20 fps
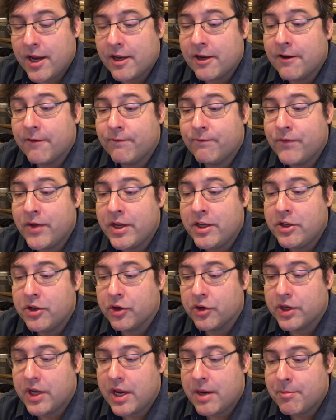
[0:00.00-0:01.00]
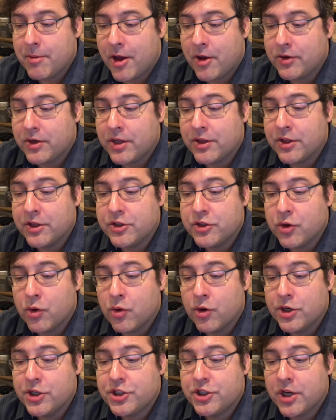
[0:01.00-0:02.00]
and a figure came out, and the
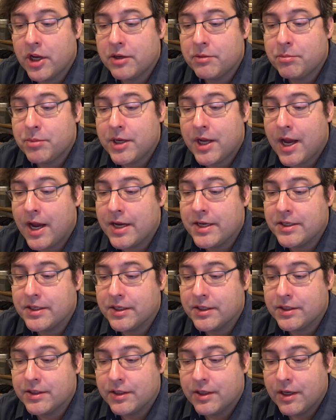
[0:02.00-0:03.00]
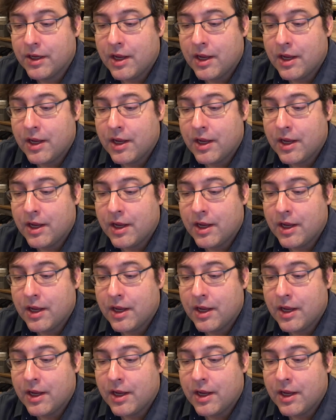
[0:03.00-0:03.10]
door shut behind it.